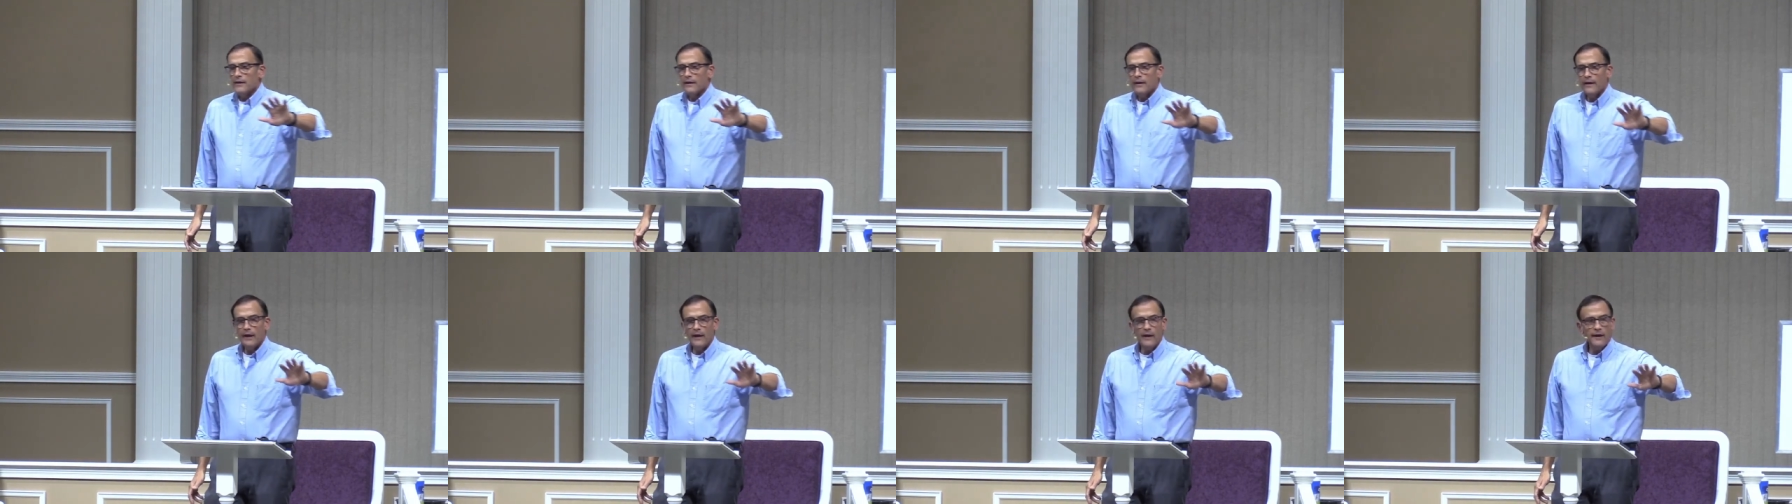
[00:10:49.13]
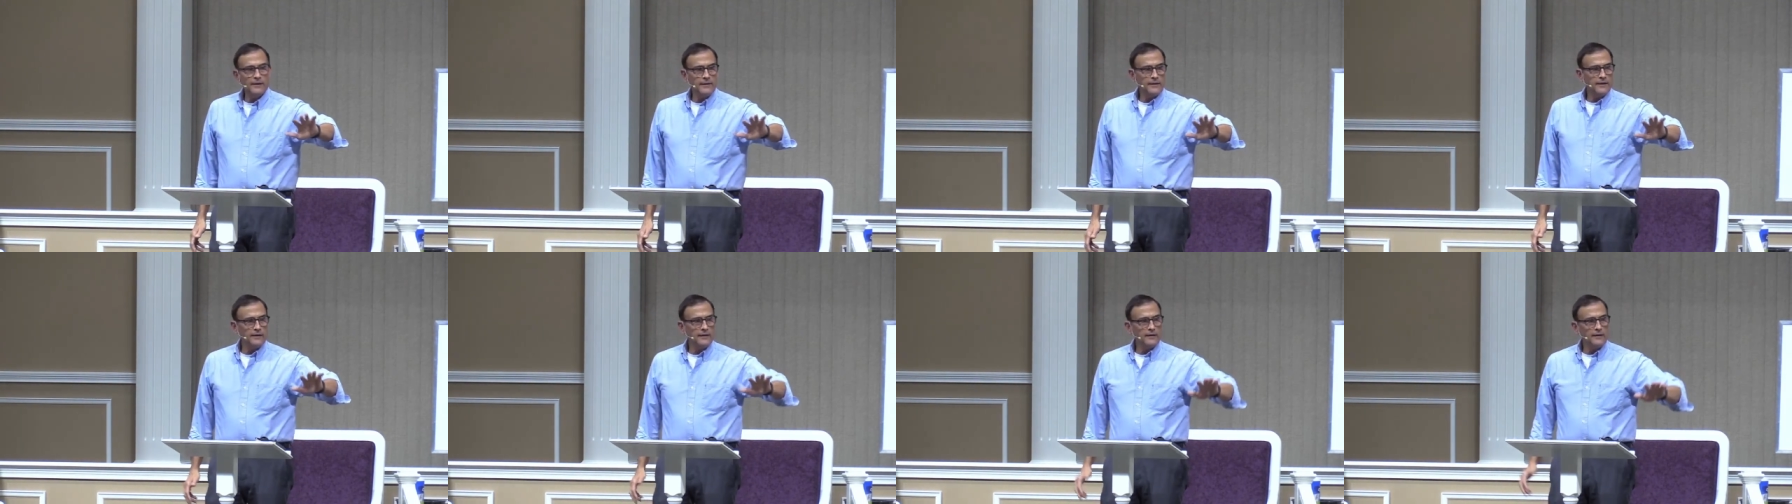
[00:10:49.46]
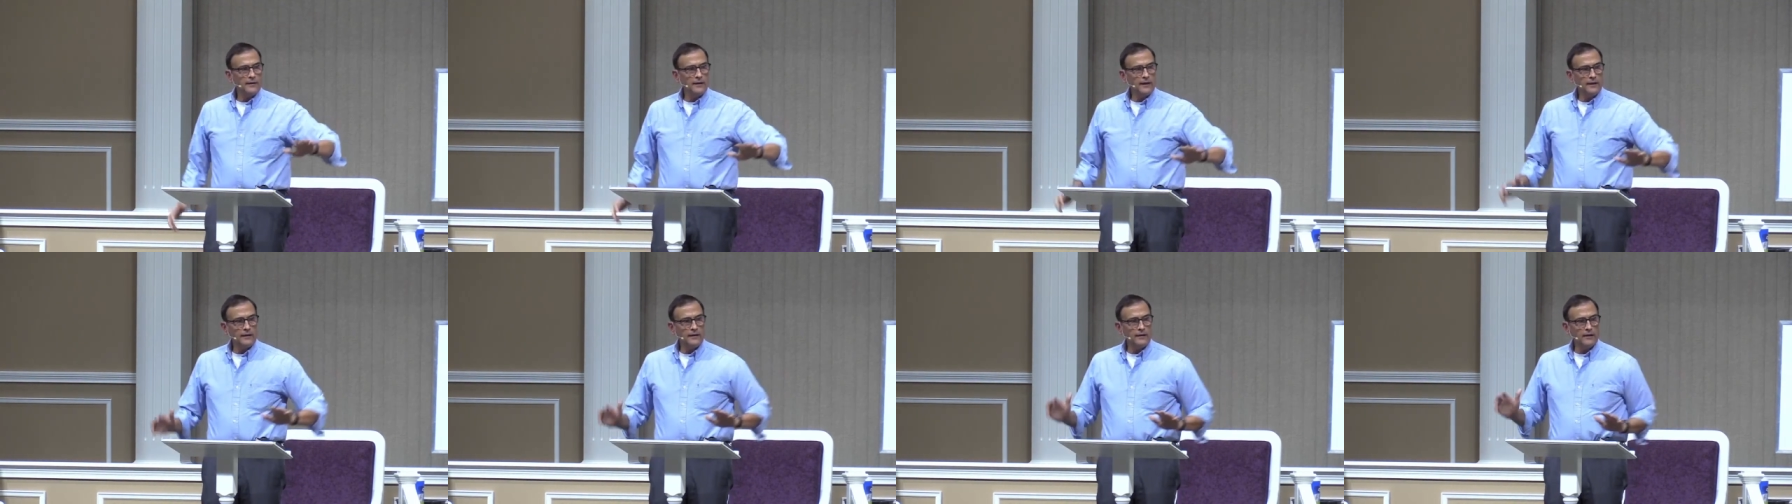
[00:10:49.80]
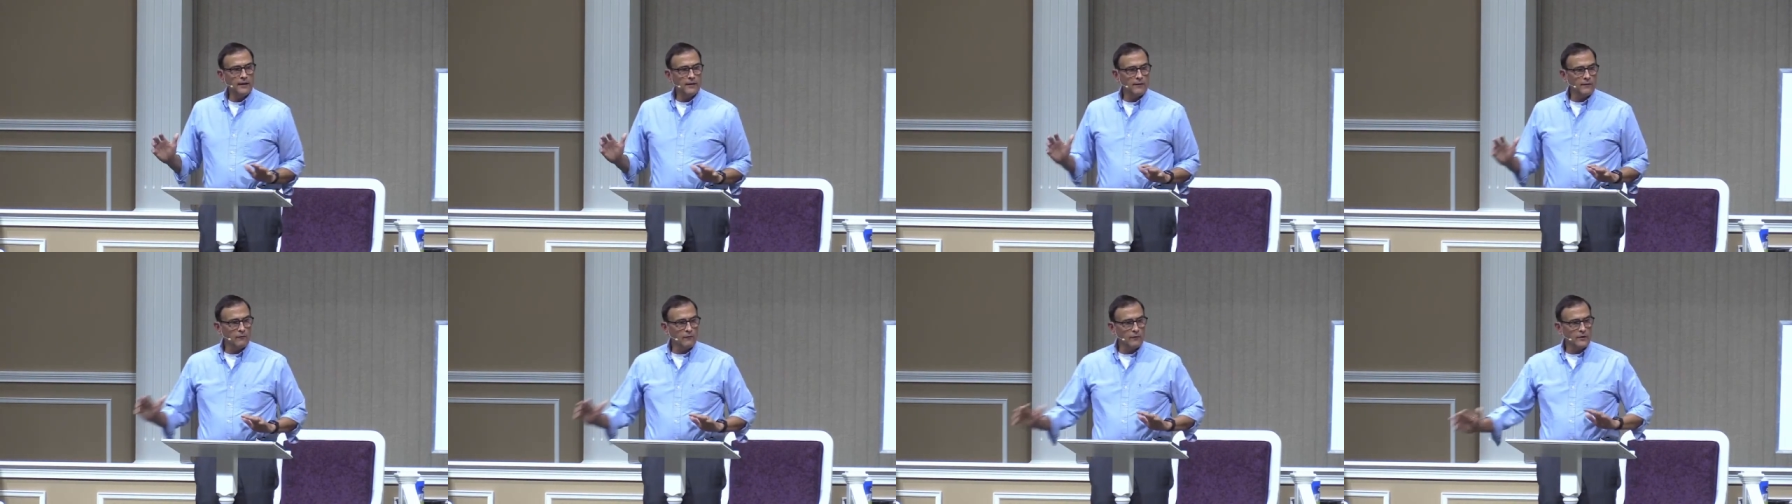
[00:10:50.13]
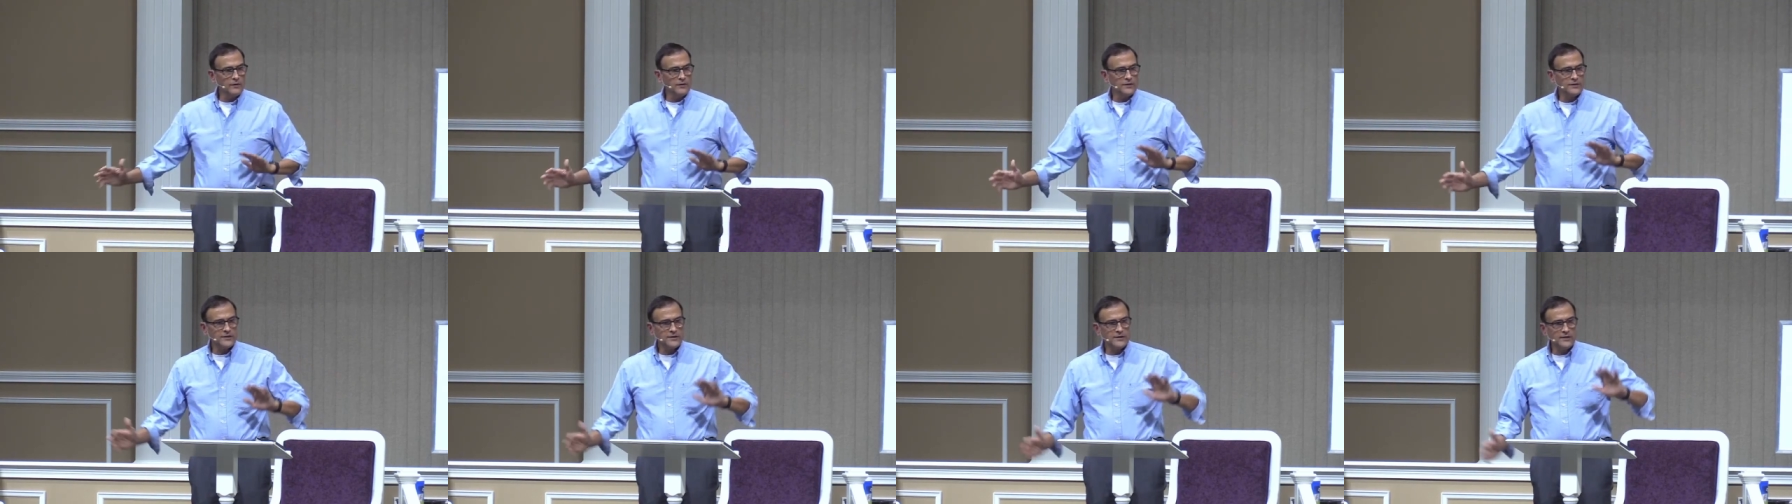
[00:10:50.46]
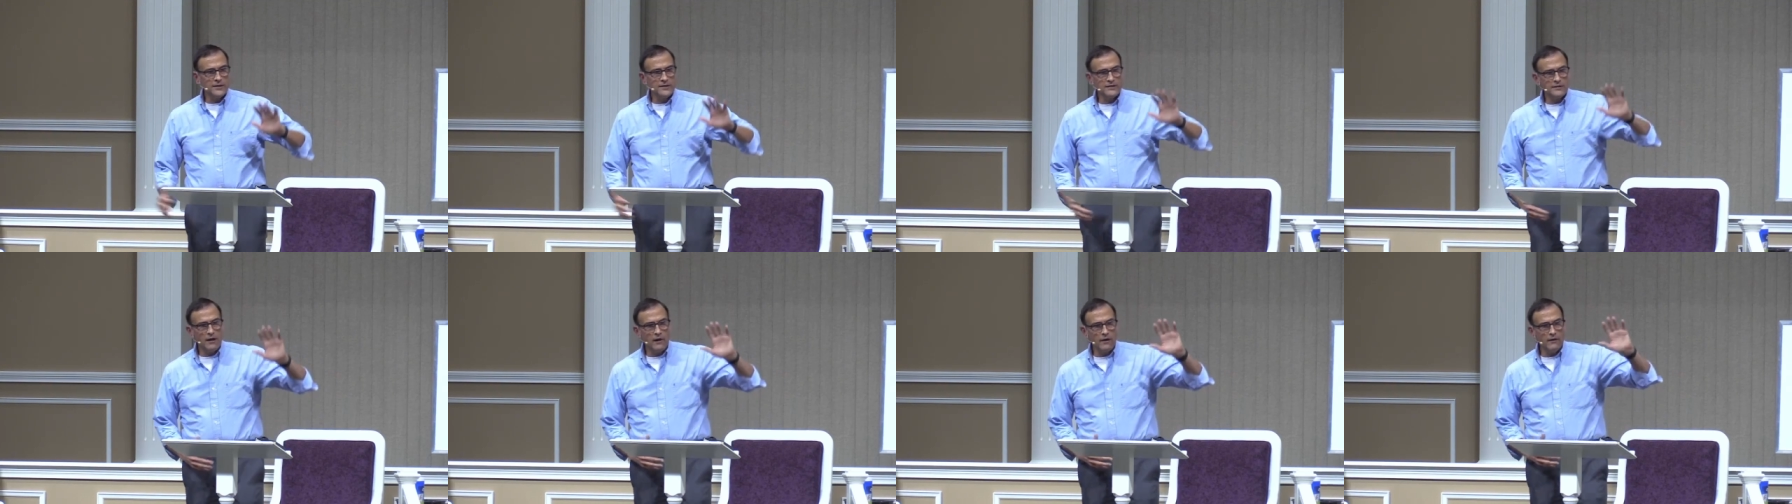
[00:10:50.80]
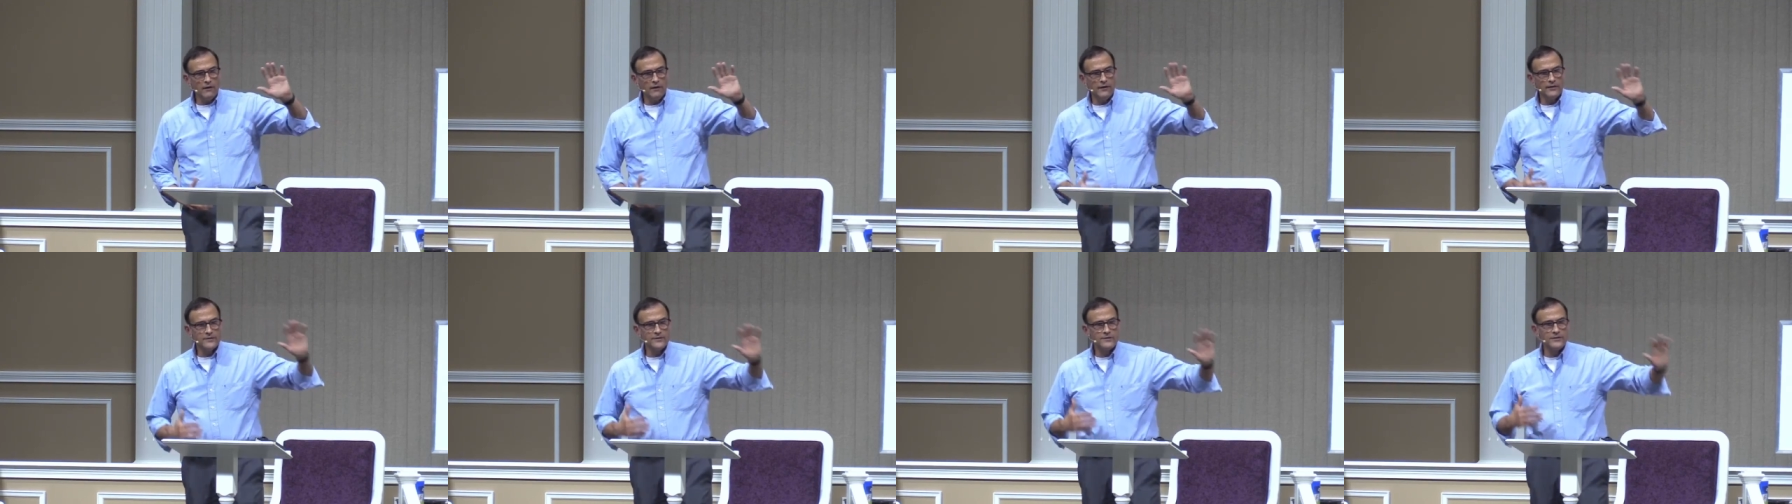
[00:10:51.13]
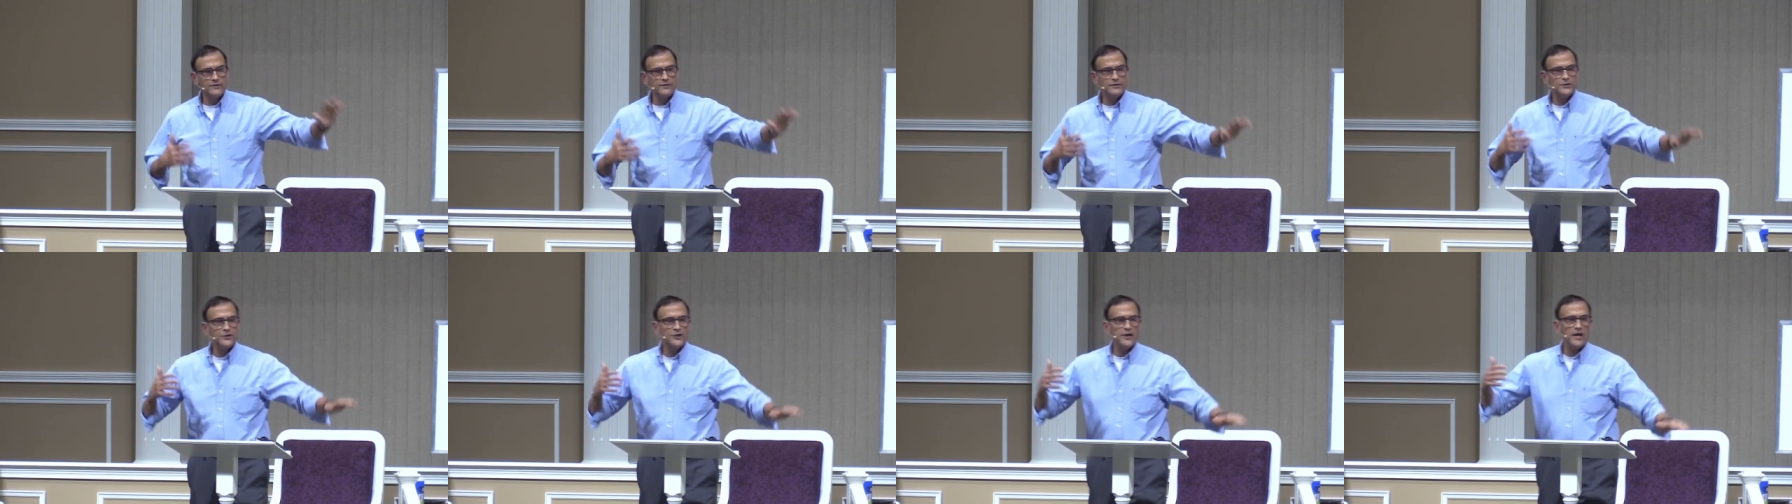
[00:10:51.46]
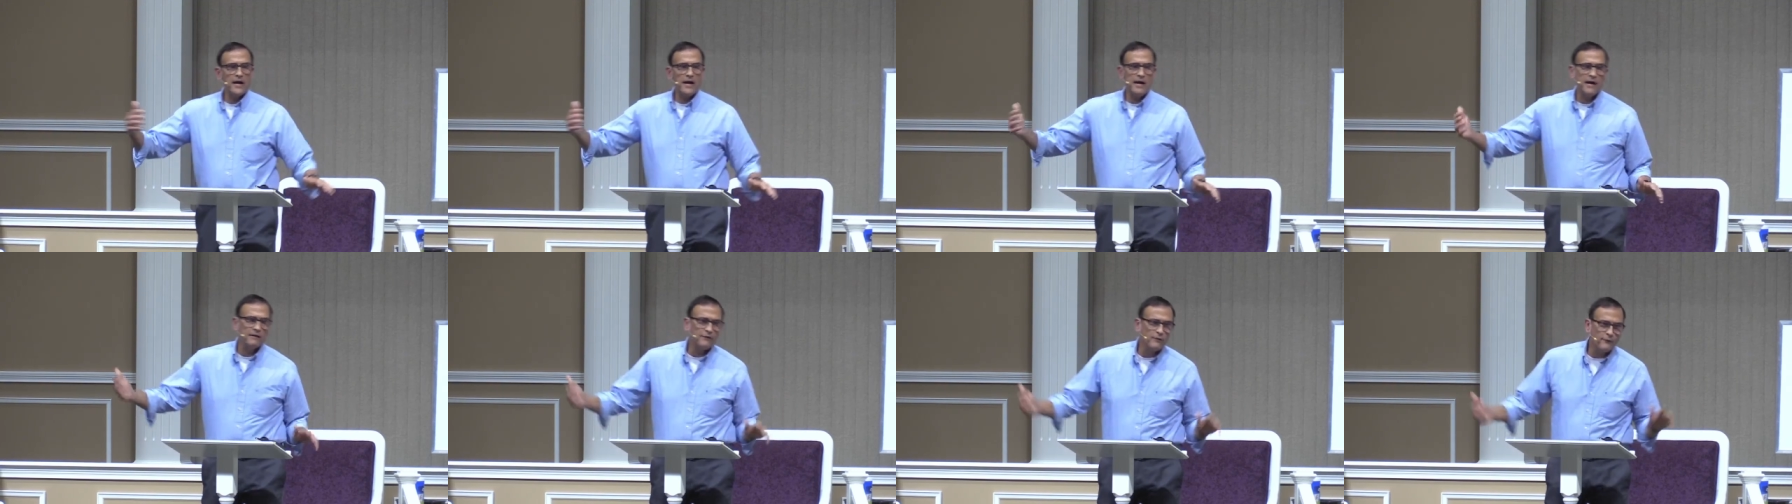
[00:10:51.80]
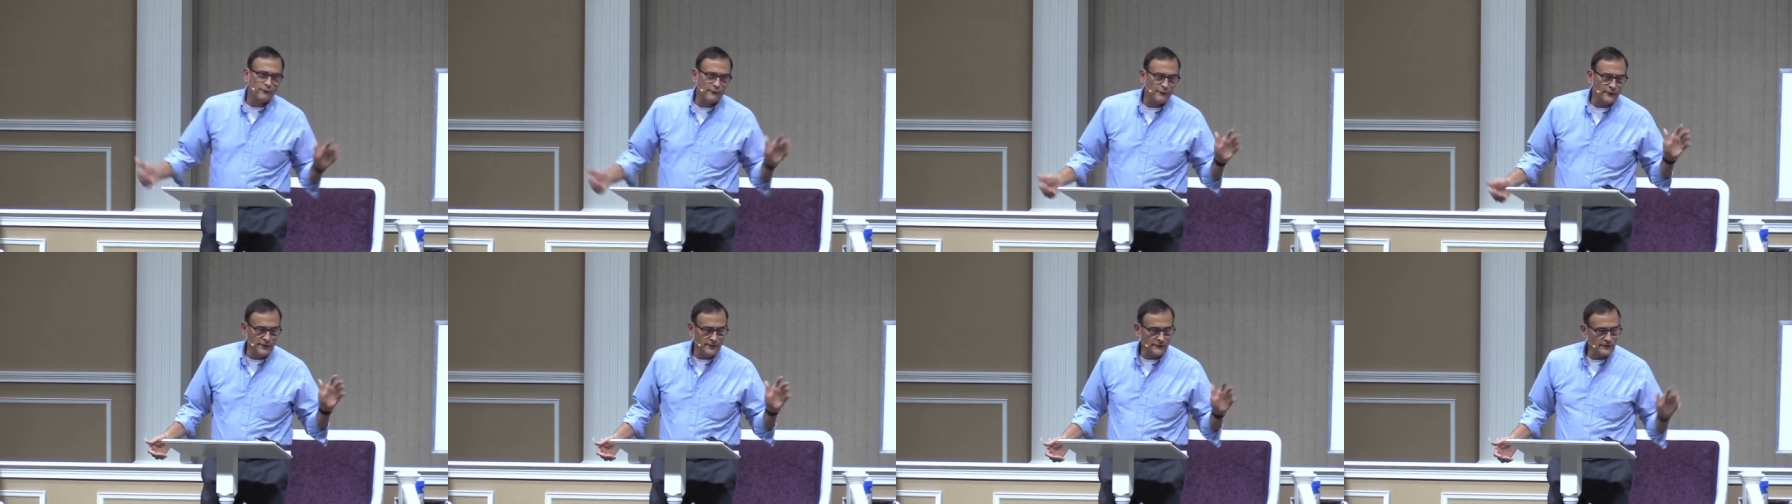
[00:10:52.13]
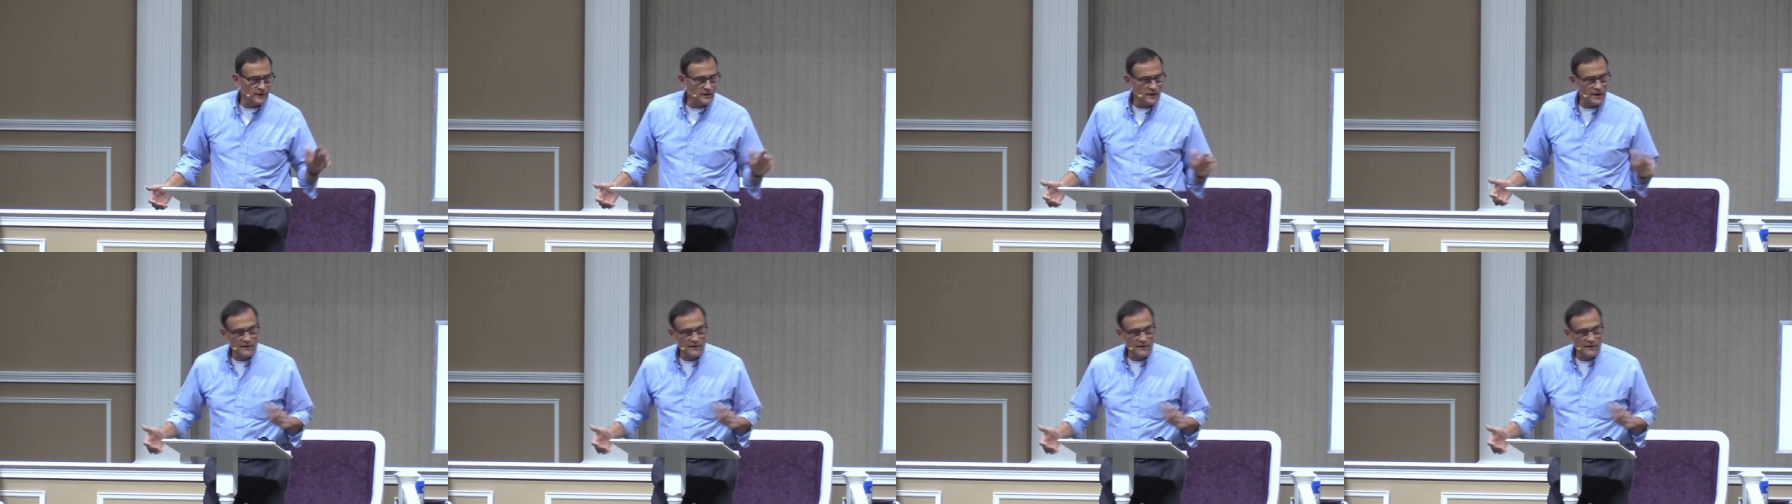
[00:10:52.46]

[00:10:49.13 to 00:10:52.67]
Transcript: Uh, in, in, other words, is, are, is there geography that